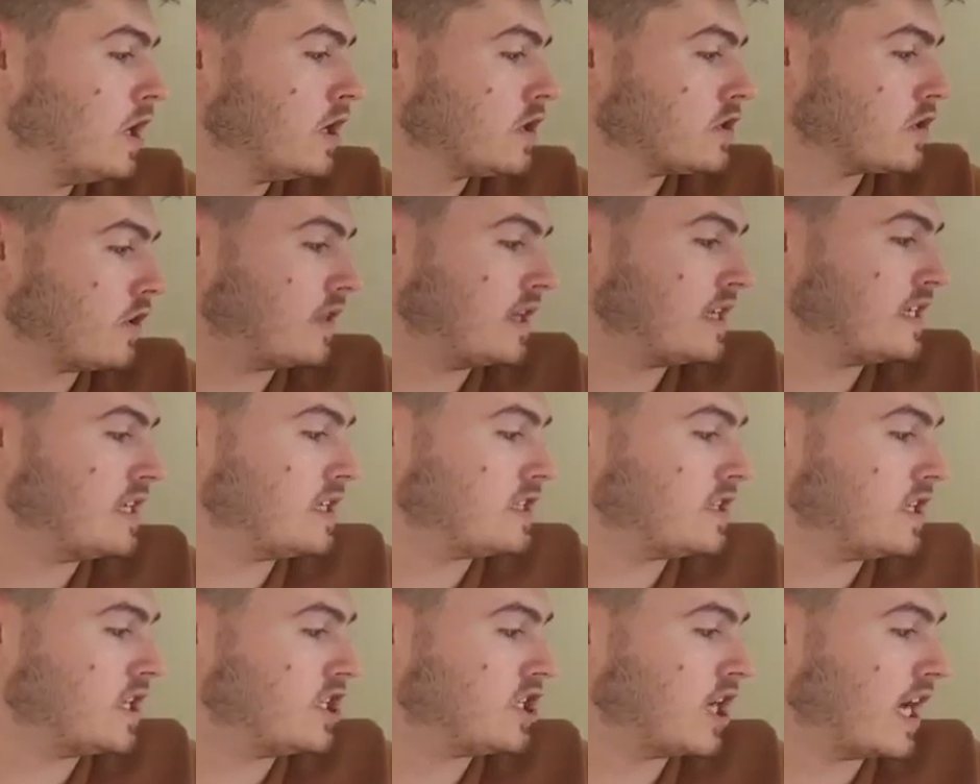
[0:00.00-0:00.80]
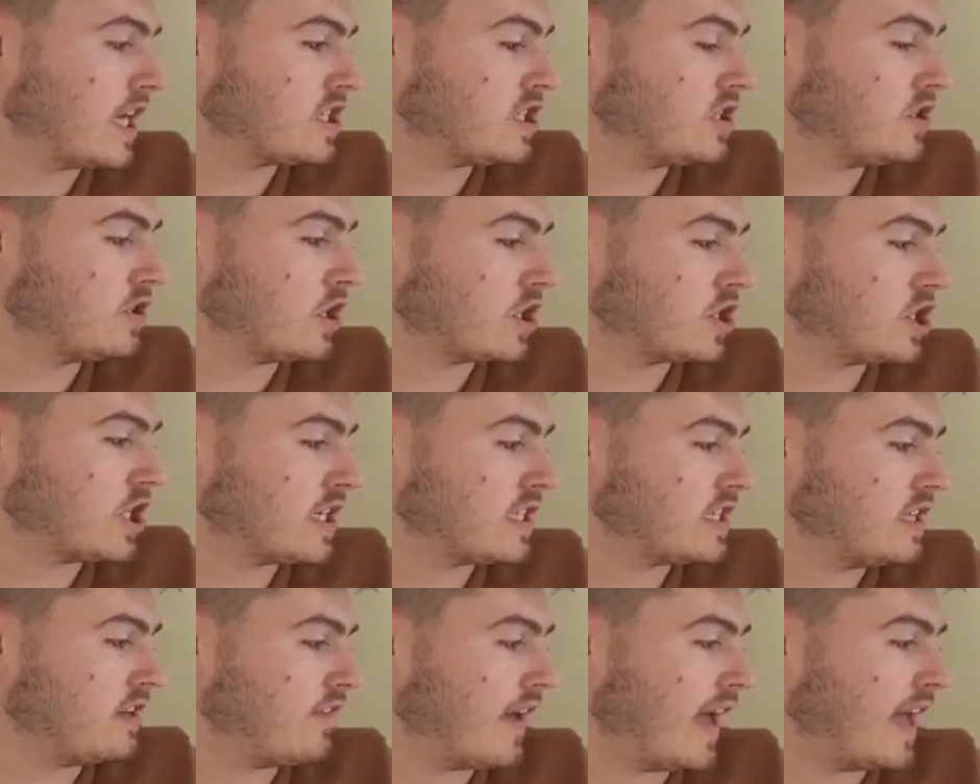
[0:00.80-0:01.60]
So this is the
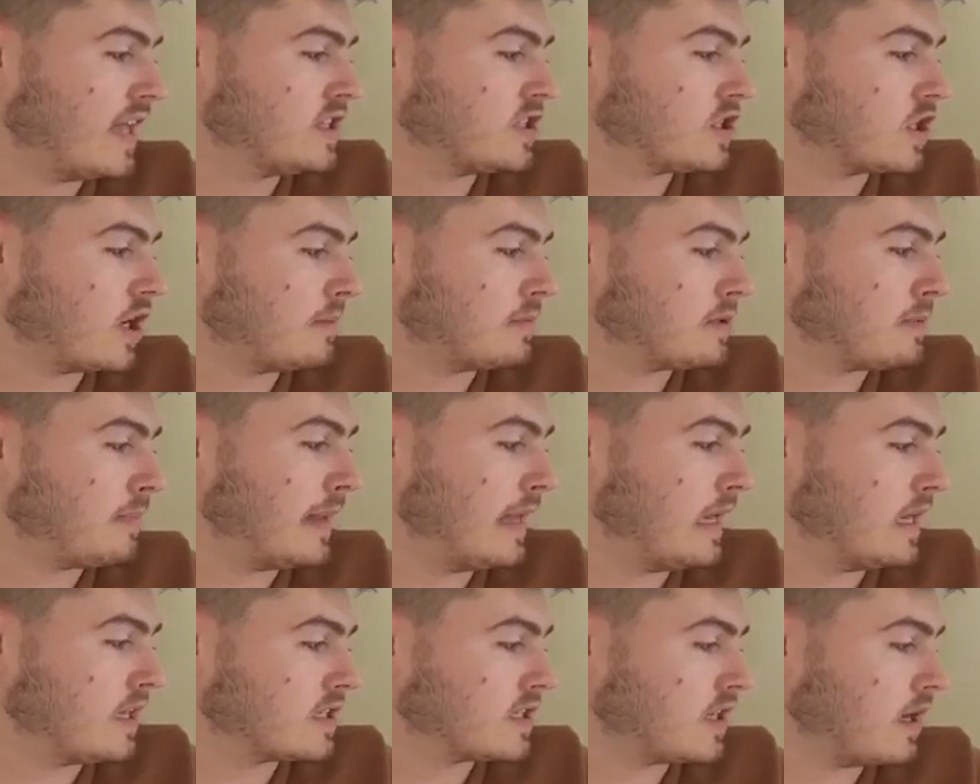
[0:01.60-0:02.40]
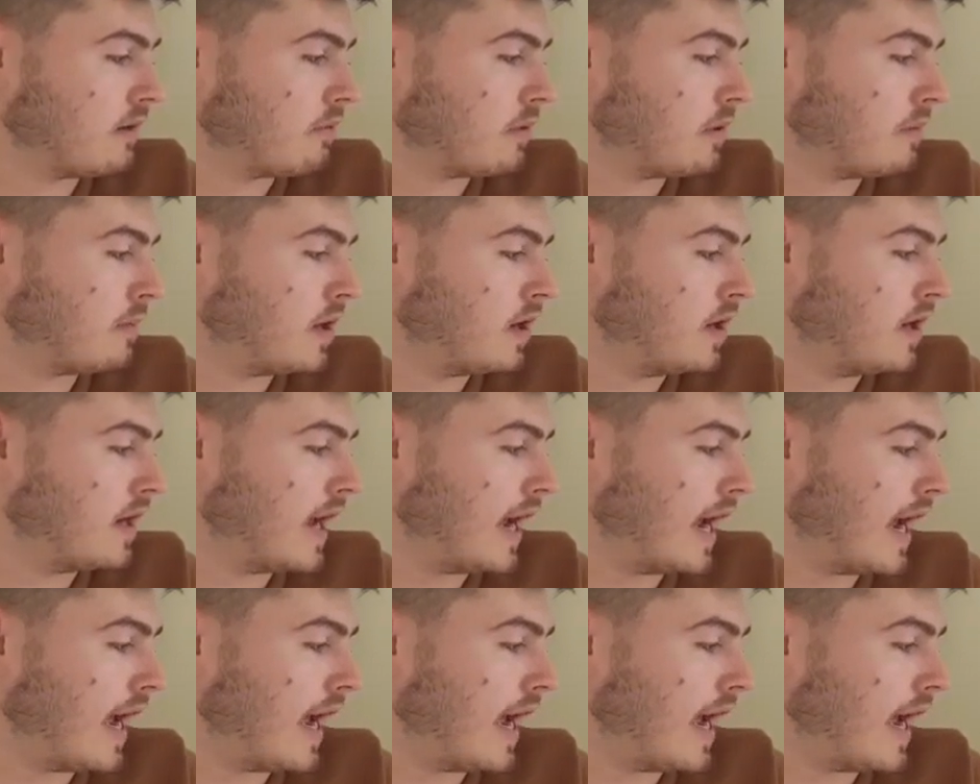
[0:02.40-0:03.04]
digestive enzymes pillar supplement